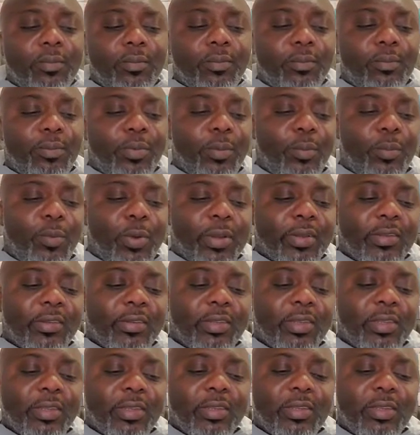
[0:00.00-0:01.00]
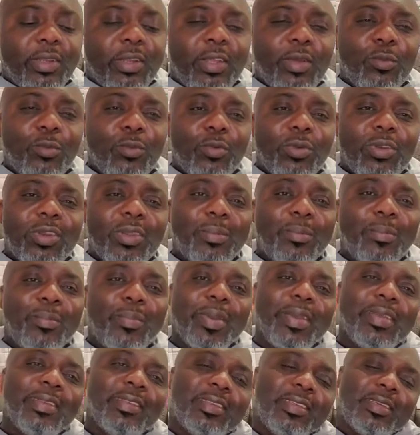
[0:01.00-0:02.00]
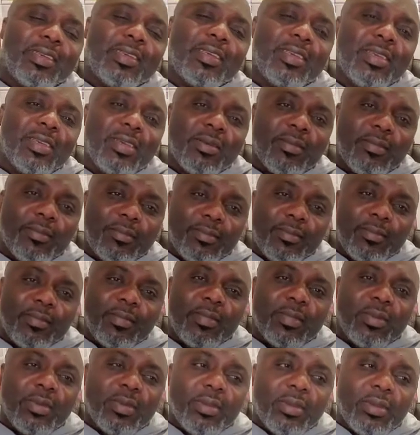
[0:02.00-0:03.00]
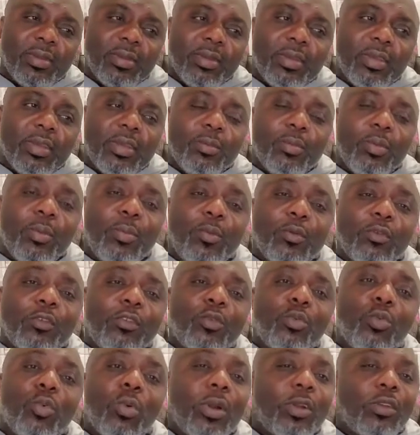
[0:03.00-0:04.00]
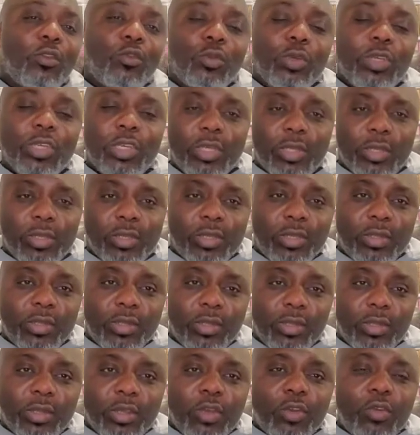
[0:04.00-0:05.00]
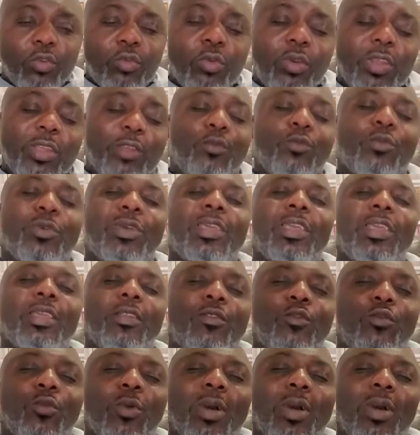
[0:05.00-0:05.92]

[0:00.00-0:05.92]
people are still dealing with the basic. People still want to eat. You need to eat to